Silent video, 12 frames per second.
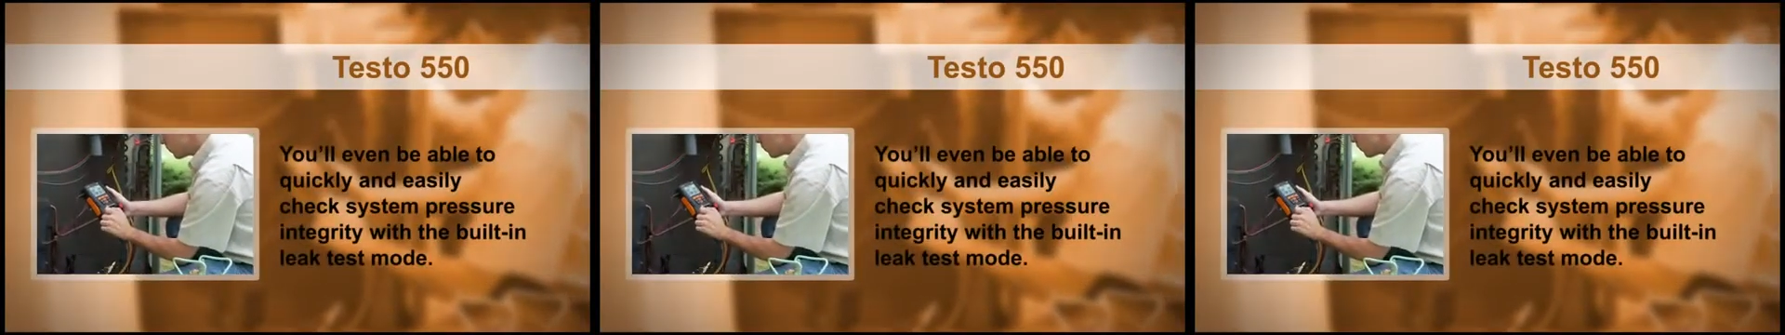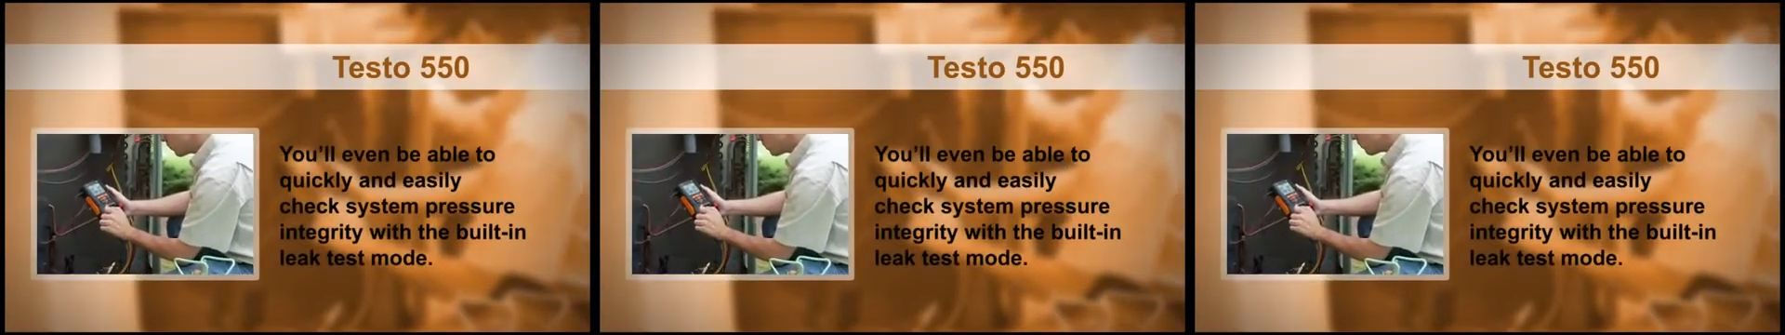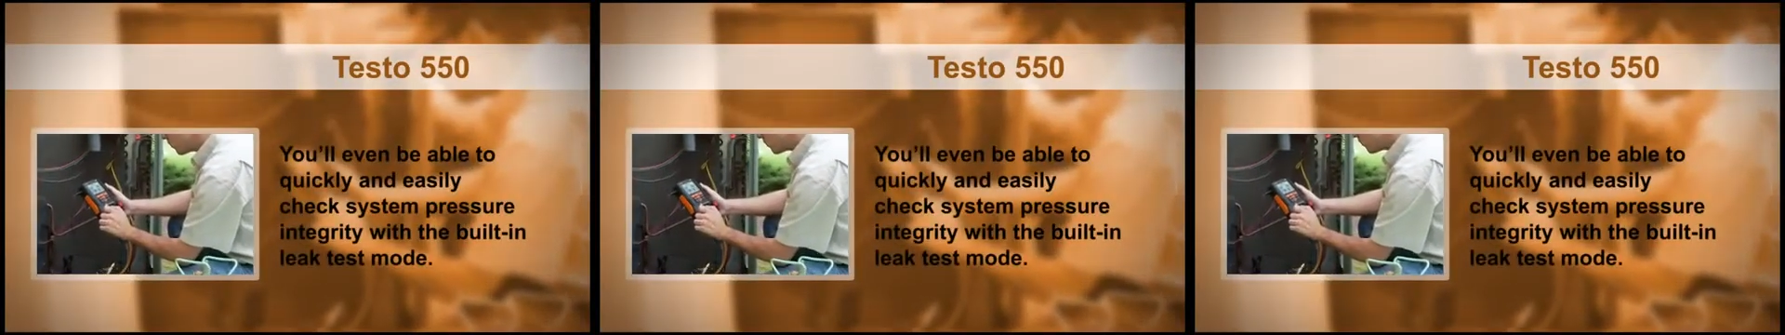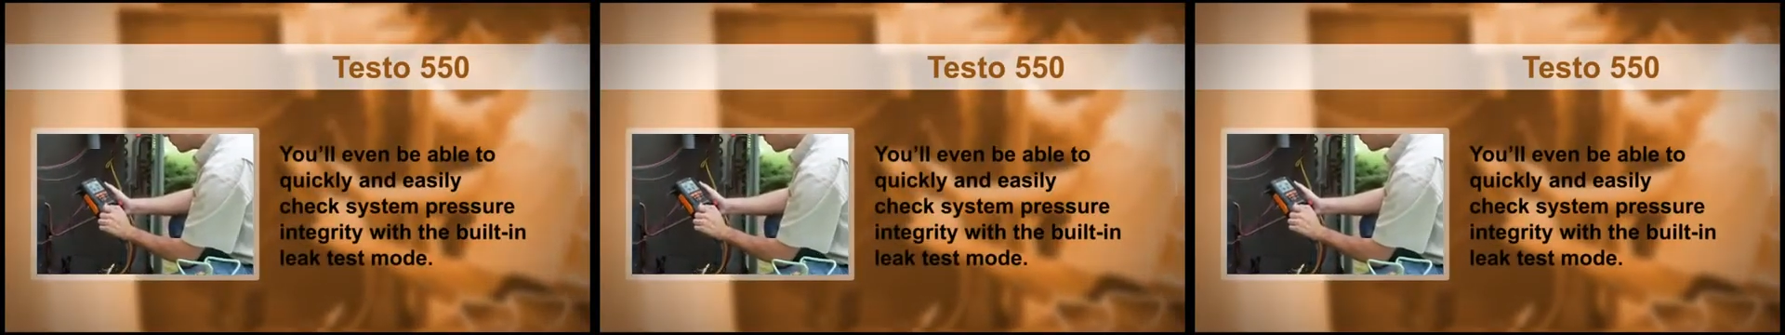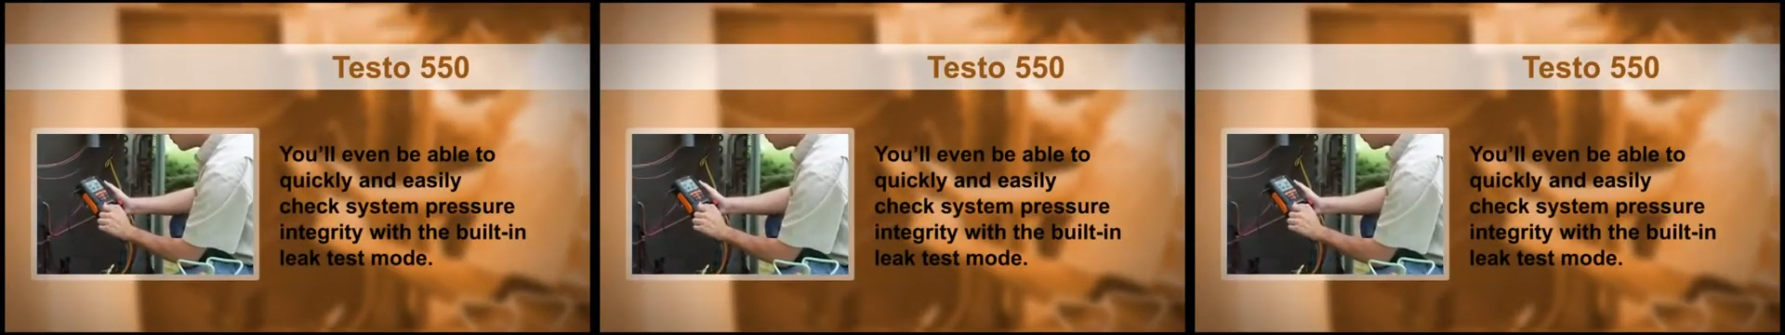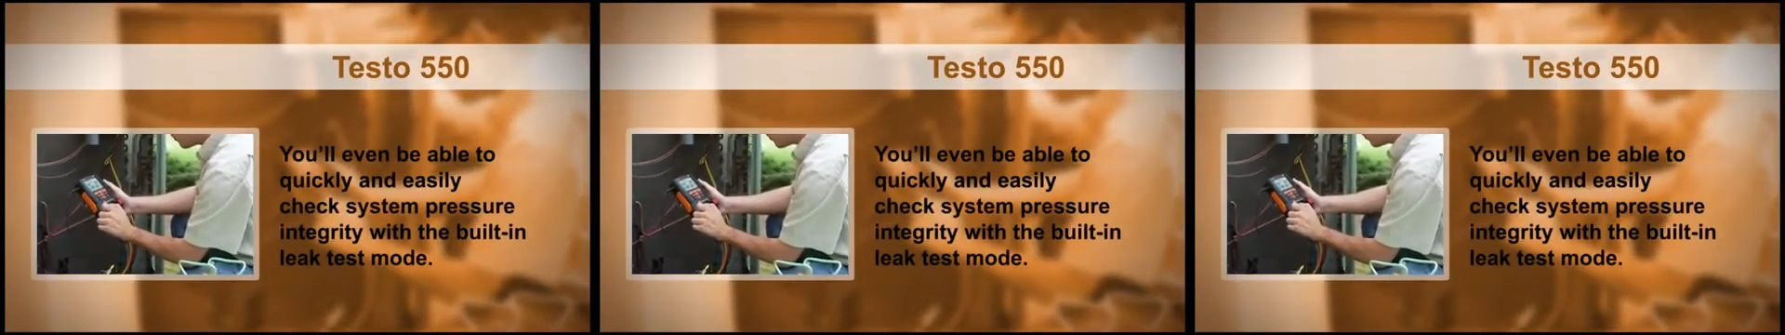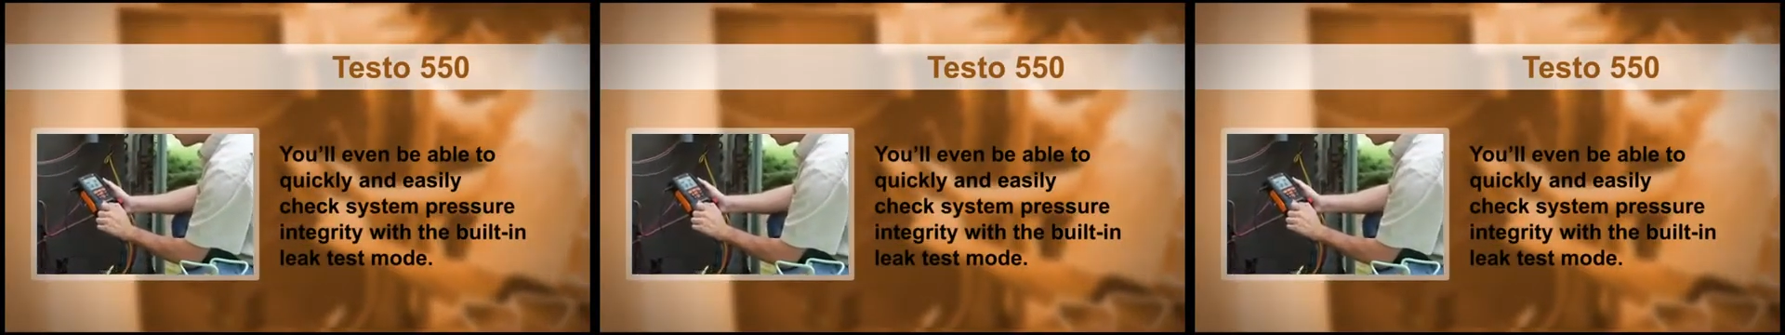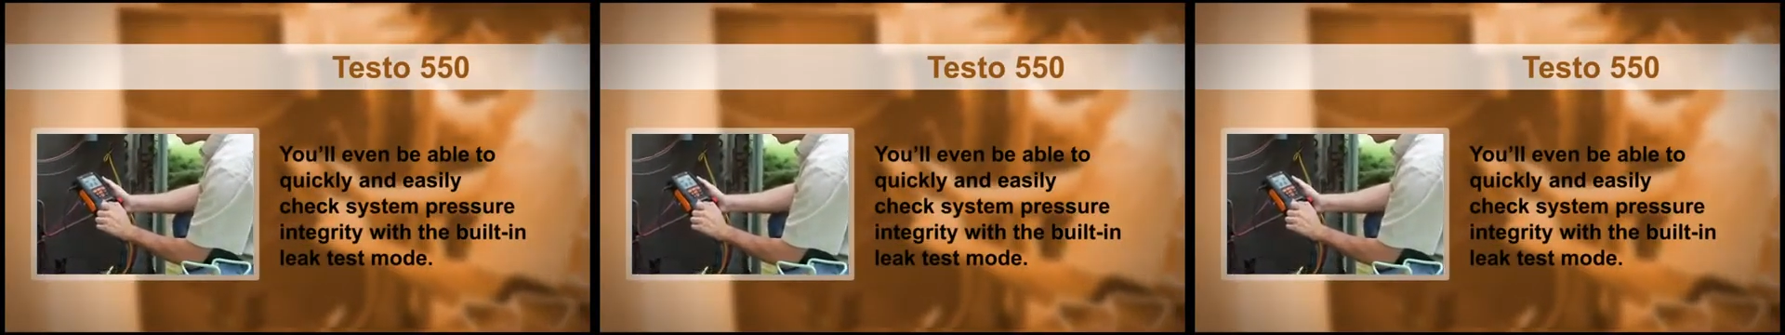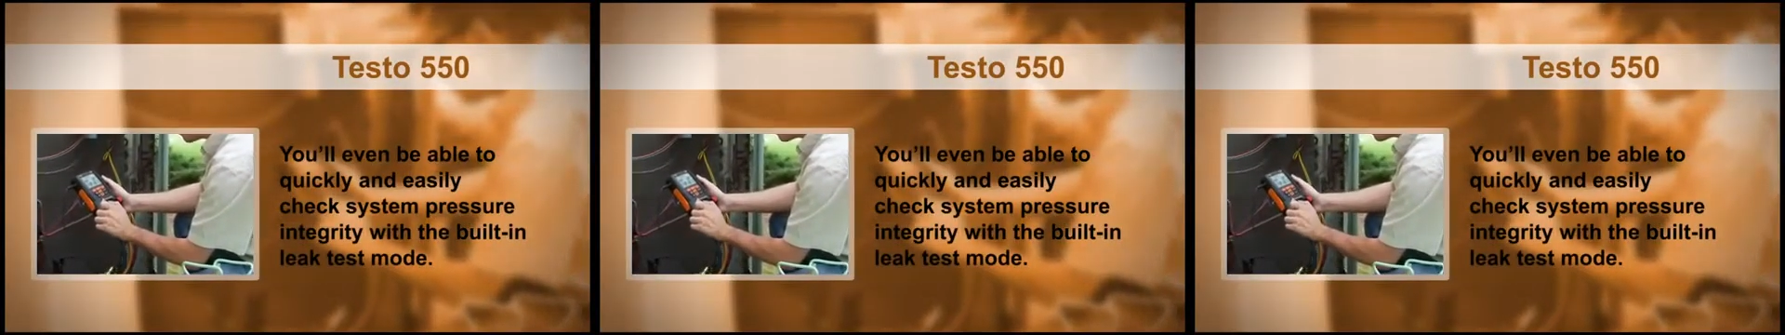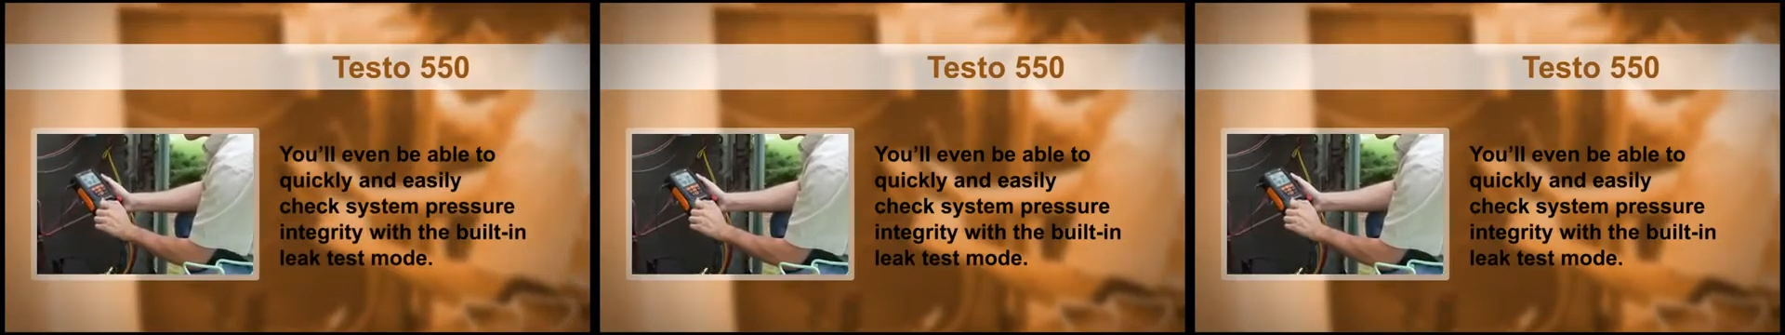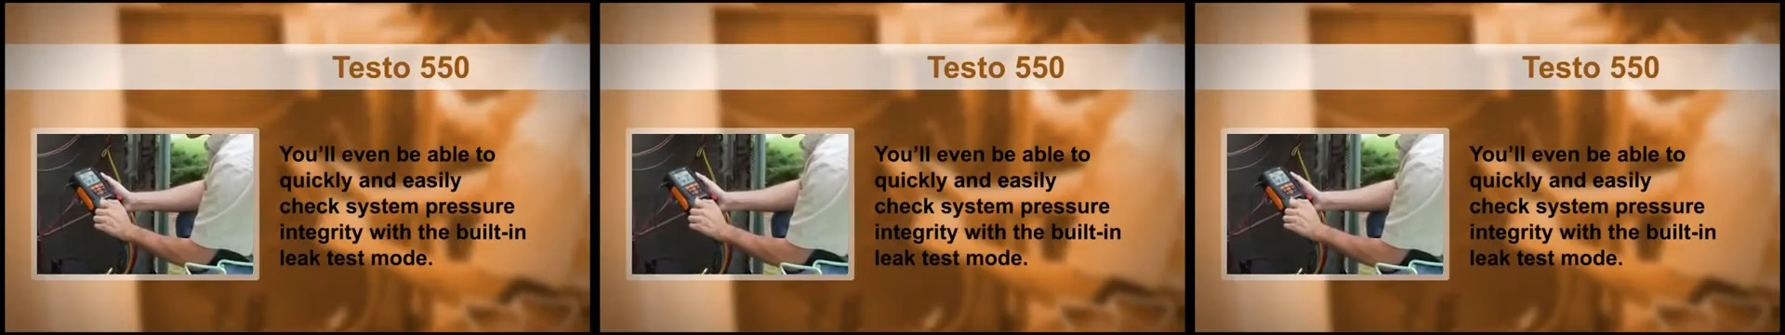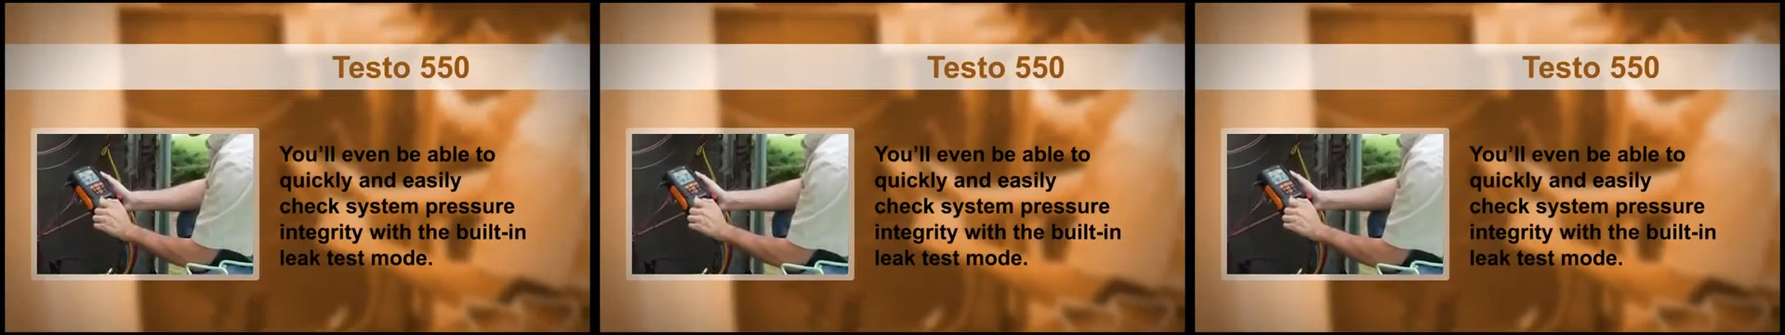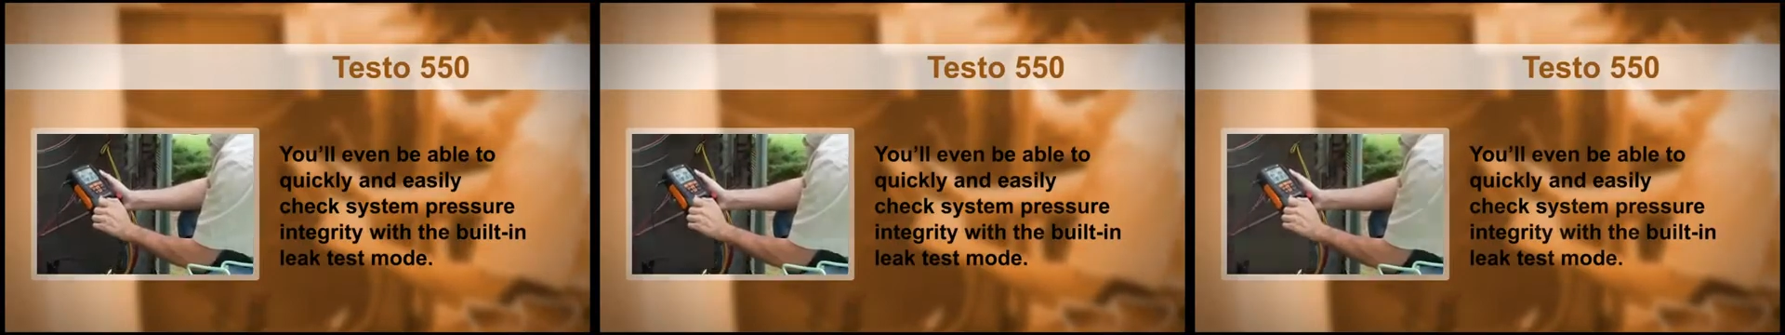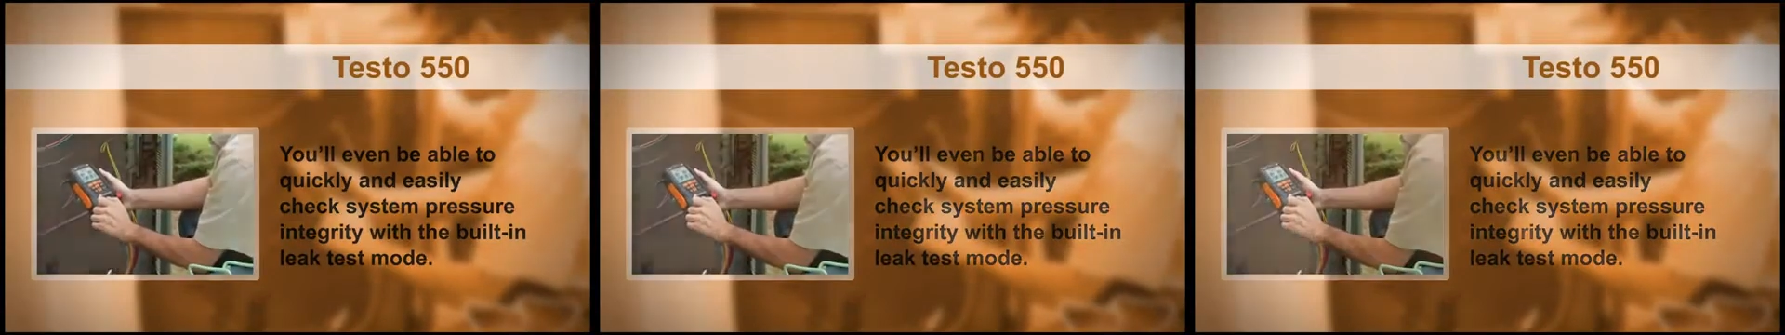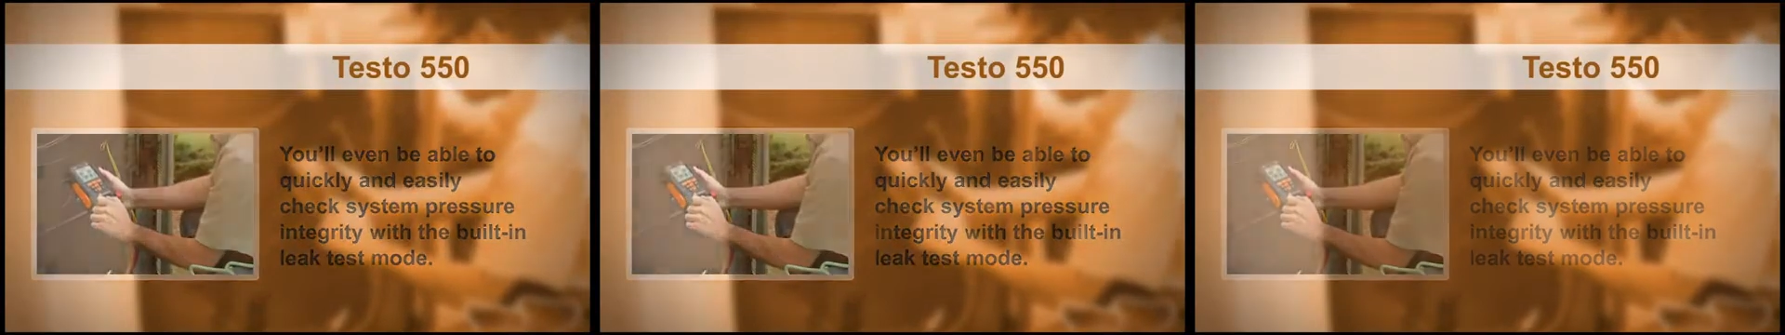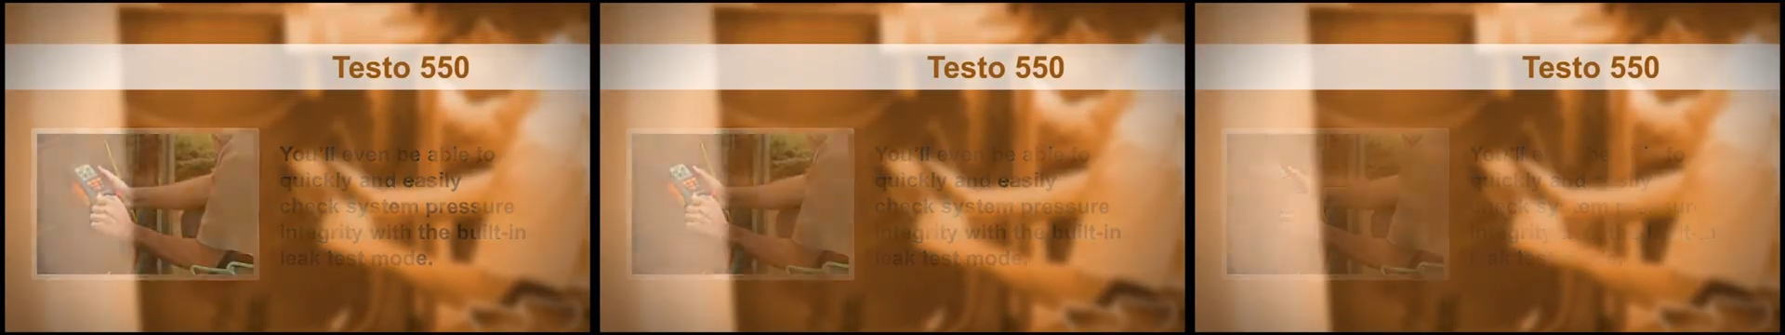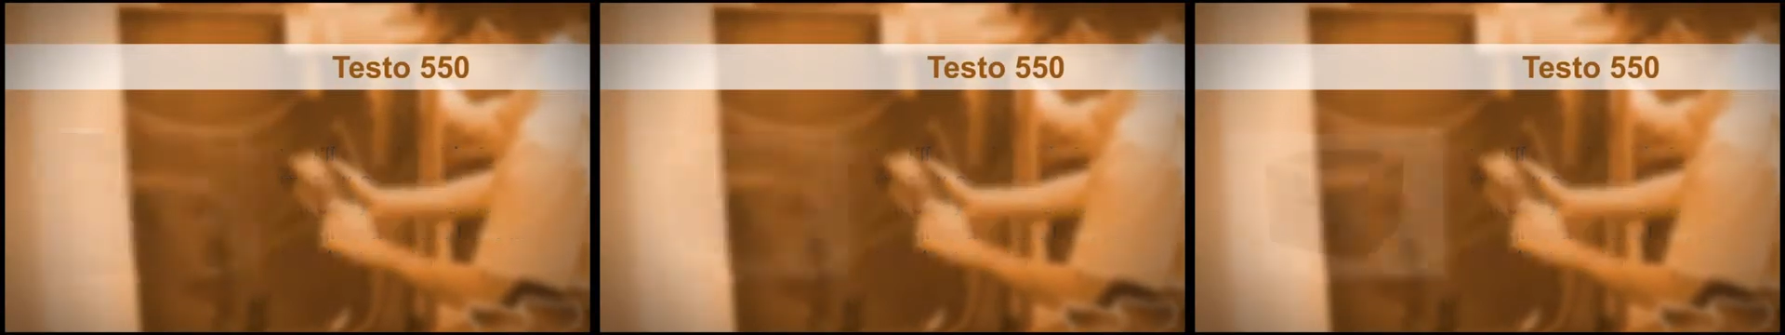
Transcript: Nobody's mouth can be seen.